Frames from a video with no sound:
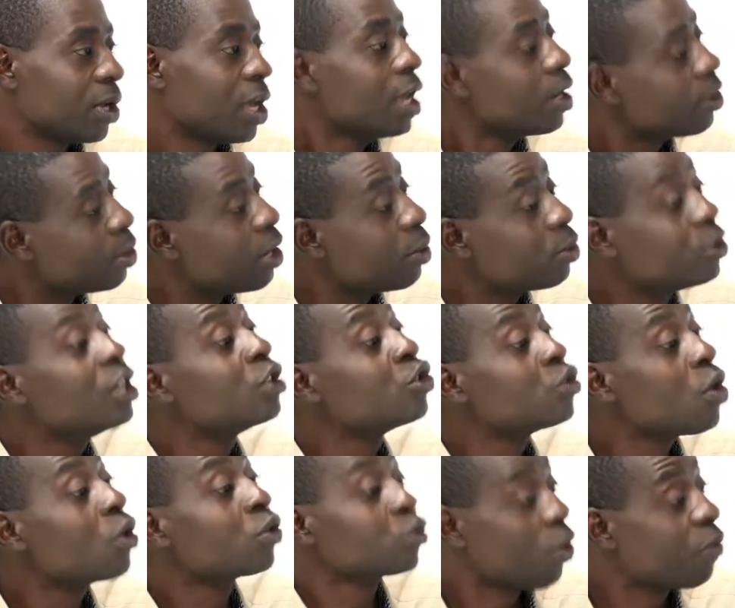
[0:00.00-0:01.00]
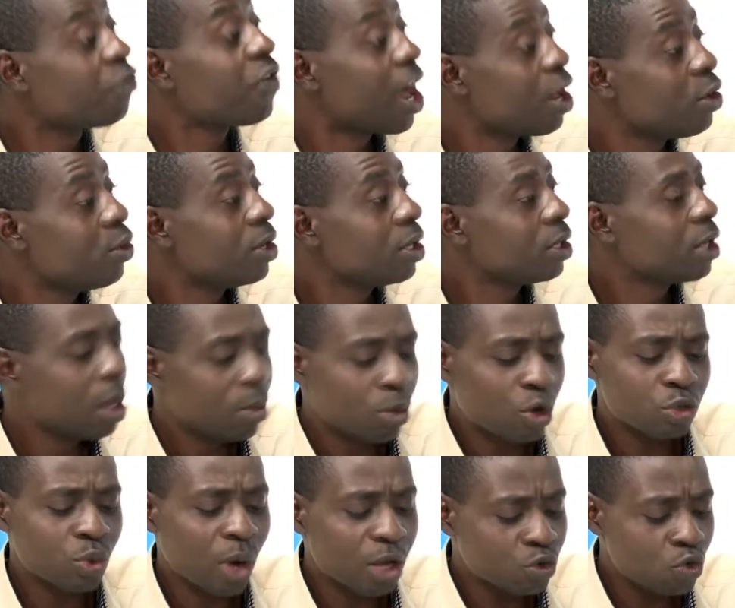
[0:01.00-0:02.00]
They should also value it, because
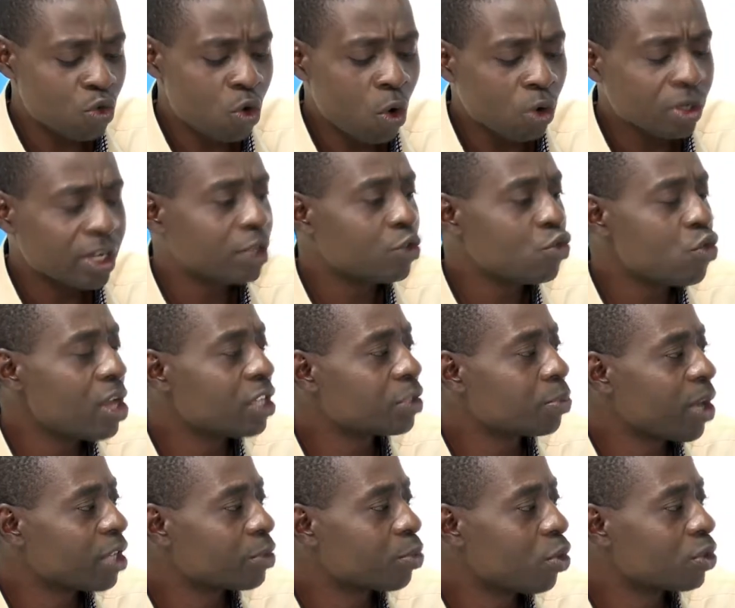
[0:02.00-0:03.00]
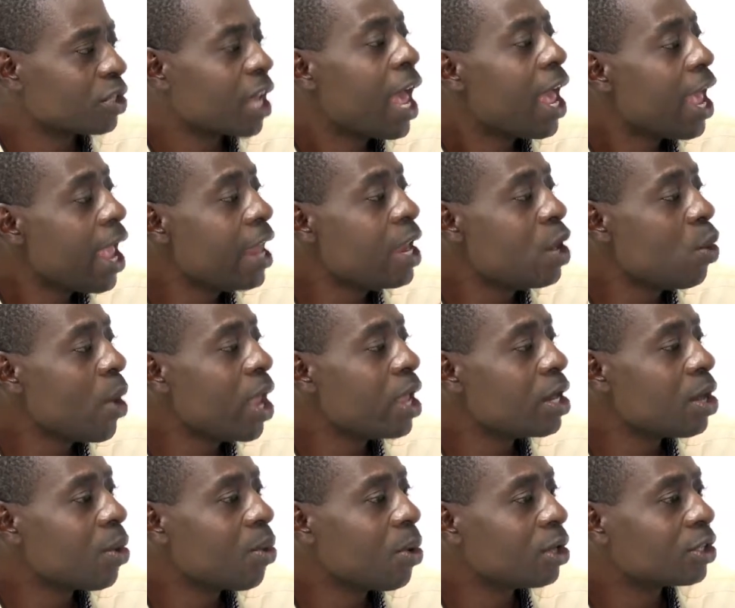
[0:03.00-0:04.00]
once you hold a US passport anywhere in
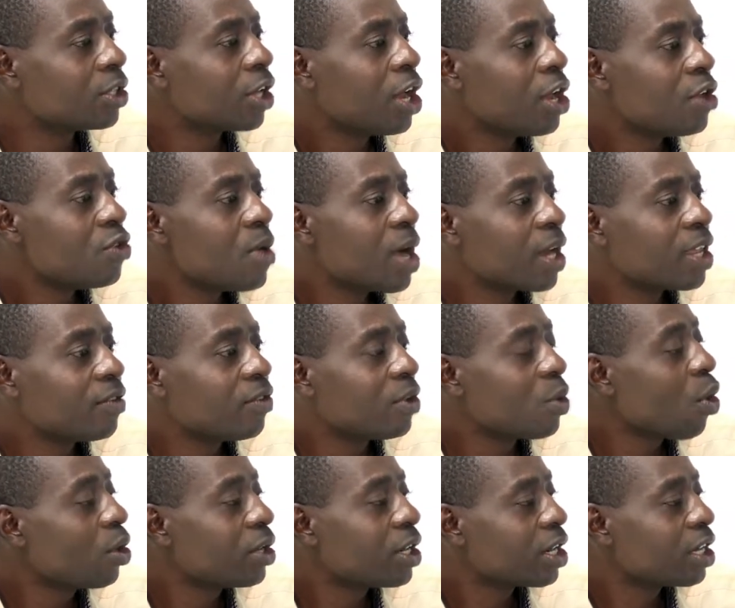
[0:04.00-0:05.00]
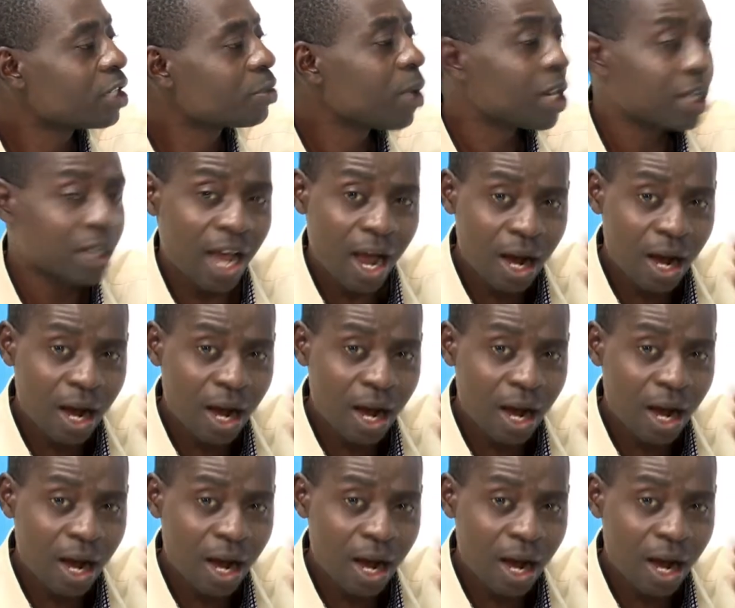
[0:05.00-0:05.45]
the world, you are given all the respect.